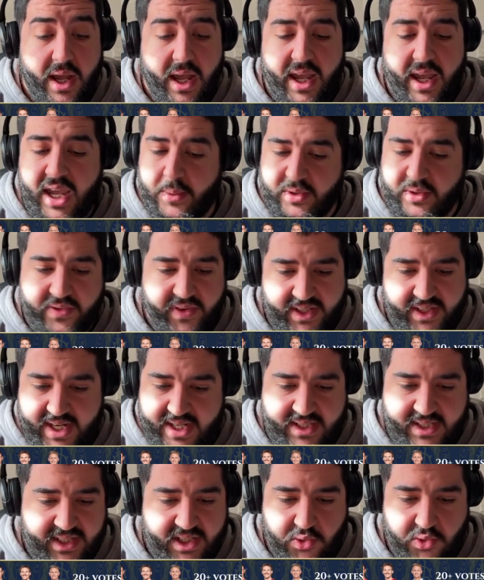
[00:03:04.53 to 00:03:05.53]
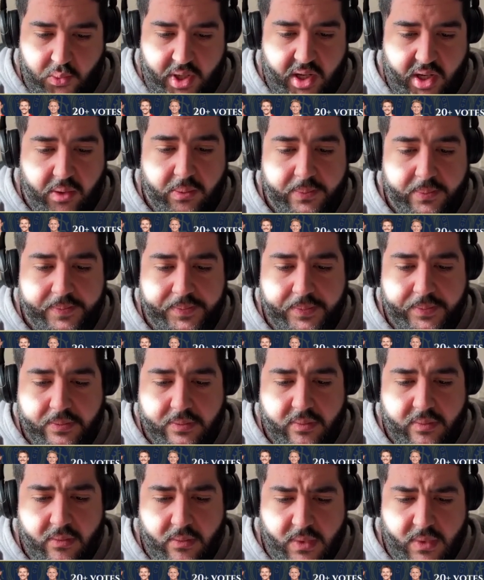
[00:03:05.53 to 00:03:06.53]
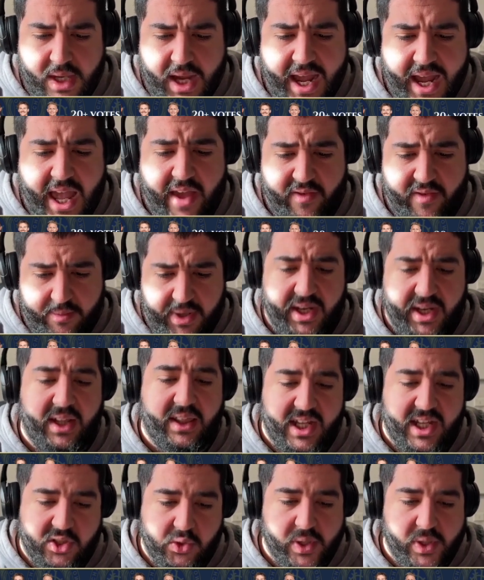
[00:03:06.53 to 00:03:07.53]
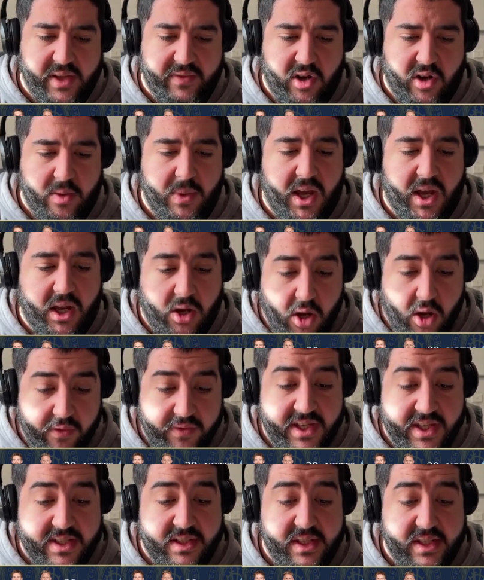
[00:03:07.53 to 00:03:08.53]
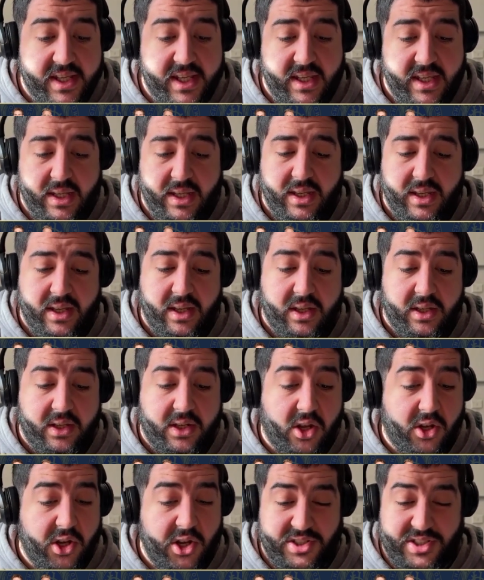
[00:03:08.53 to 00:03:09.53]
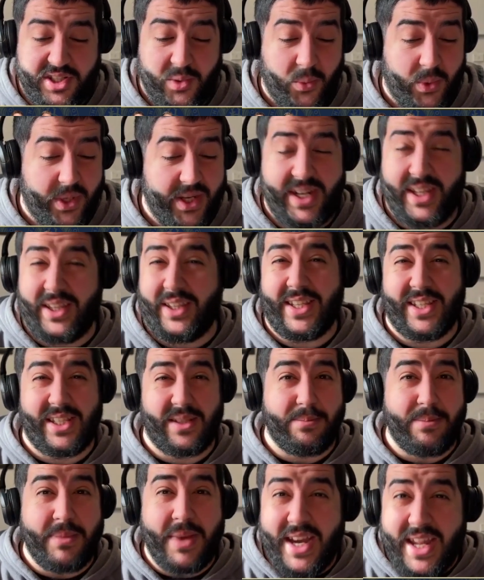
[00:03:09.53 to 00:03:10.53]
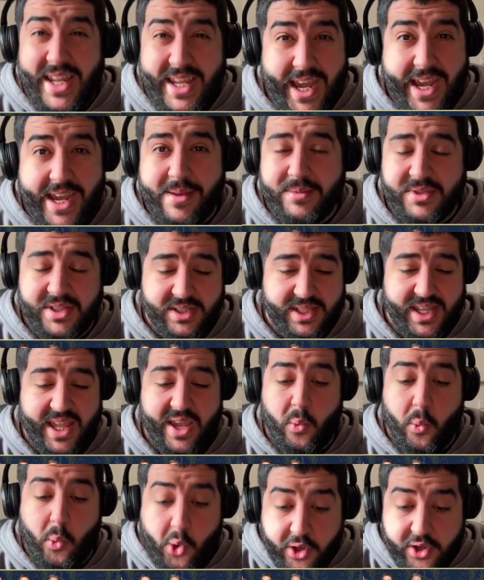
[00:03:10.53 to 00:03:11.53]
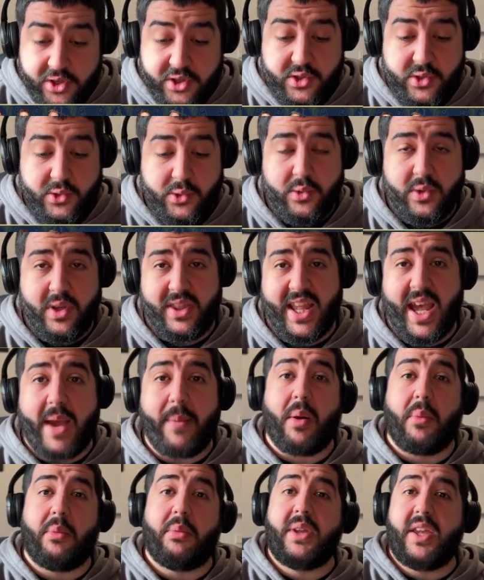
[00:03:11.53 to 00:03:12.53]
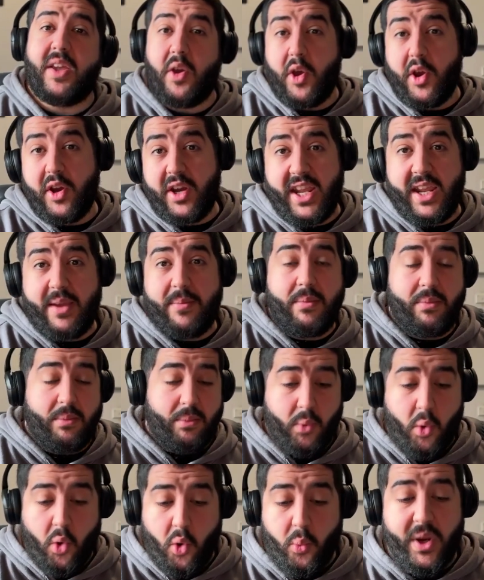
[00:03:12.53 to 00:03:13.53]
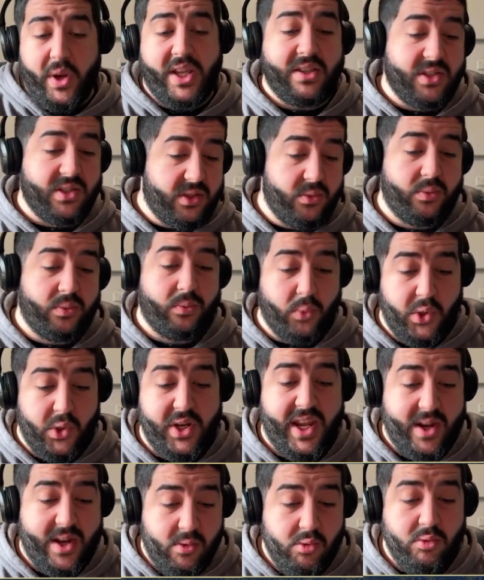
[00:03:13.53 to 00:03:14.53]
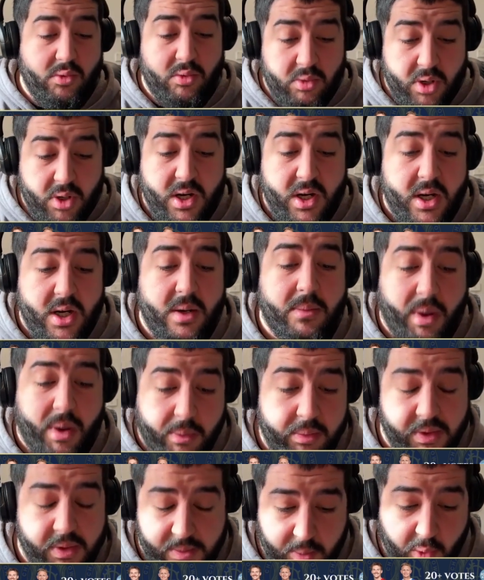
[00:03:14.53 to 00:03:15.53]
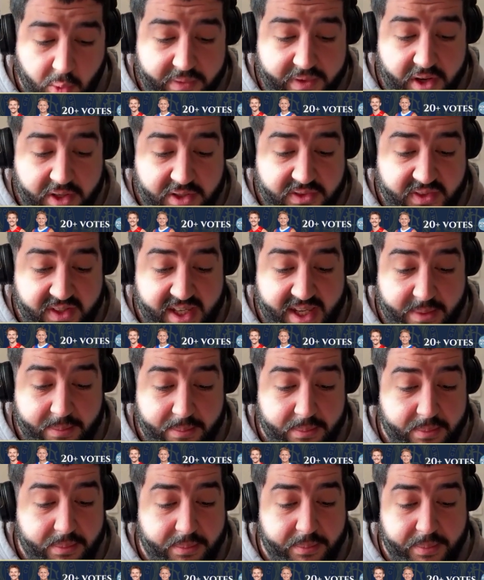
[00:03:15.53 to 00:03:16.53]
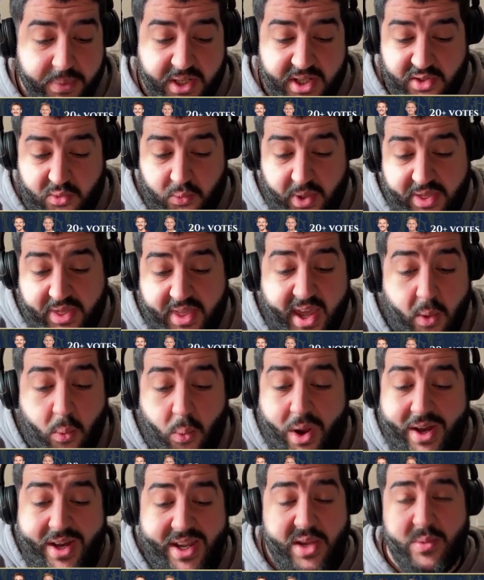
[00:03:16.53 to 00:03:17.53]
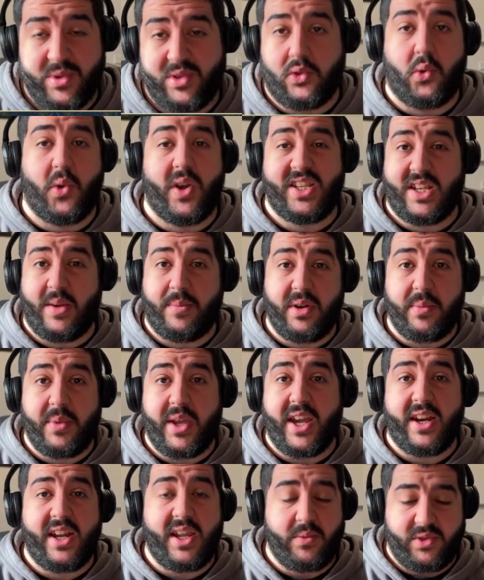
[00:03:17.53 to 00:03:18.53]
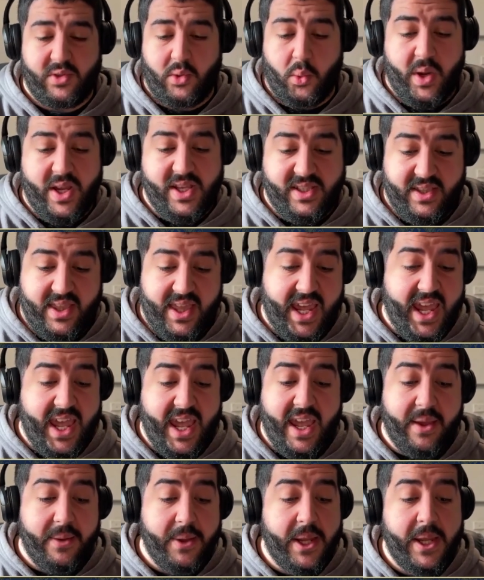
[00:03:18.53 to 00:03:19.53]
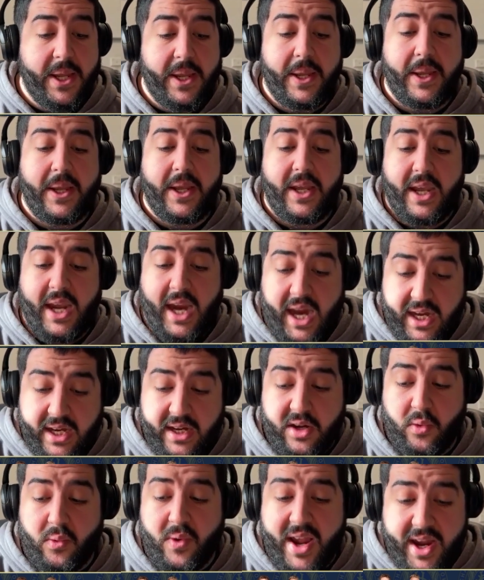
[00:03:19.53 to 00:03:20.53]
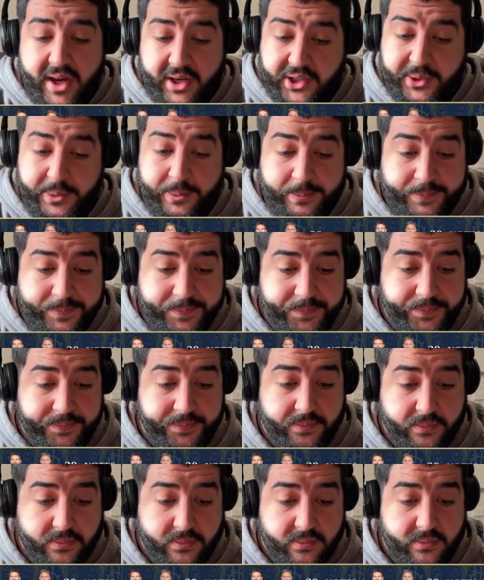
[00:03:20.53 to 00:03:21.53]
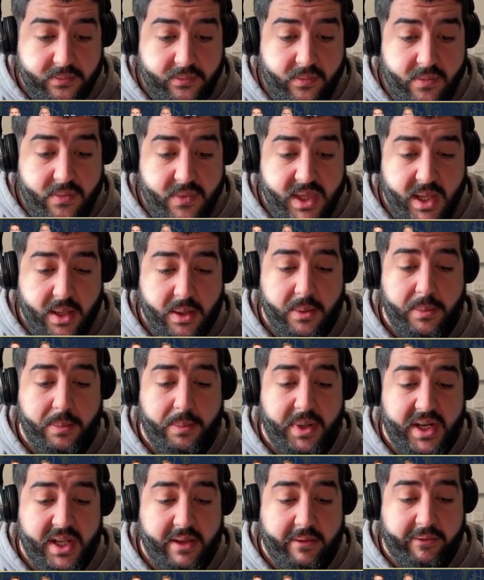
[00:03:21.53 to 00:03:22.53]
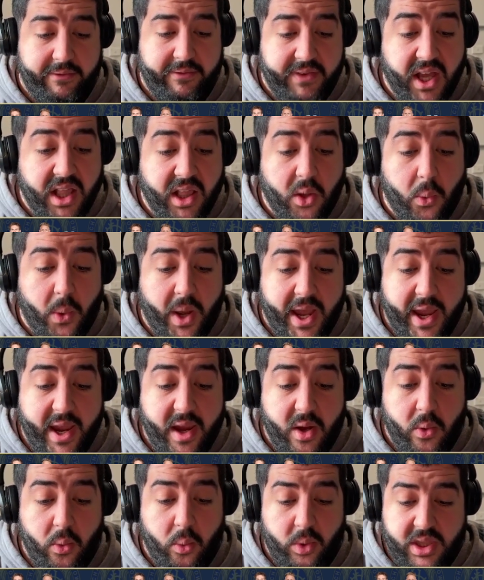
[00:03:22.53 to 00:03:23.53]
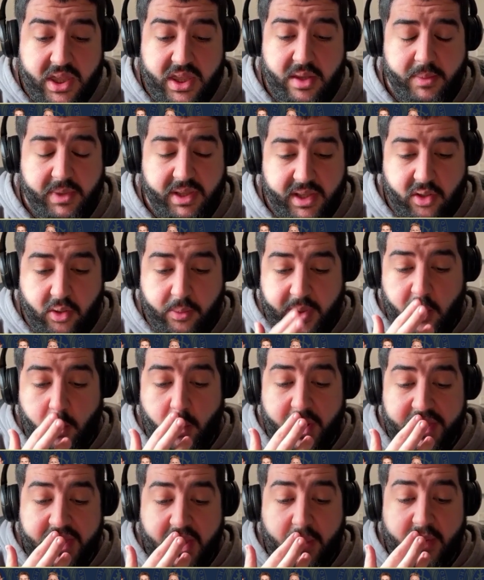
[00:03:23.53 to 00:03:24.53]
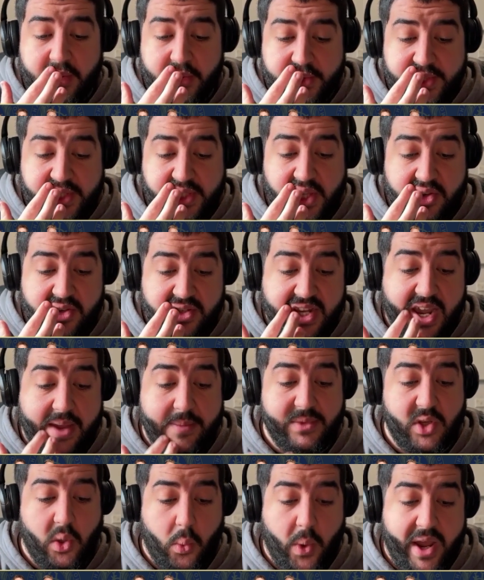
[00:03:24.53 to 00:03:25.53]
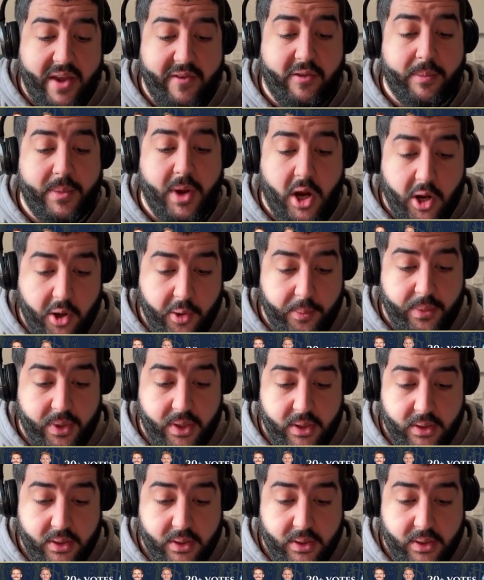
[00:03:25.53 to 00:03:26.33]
He was fantastic as well. I have him hitting that 20 vote mark. Obviously, Gold Coast didn't win nearly as many games as they wanted to, and that probably hurt him. More wins would equal probably more votes for him because when they won, he was always up and about. He was always there in and around it. But he fell away with them a little bit when they were losing those games away from home.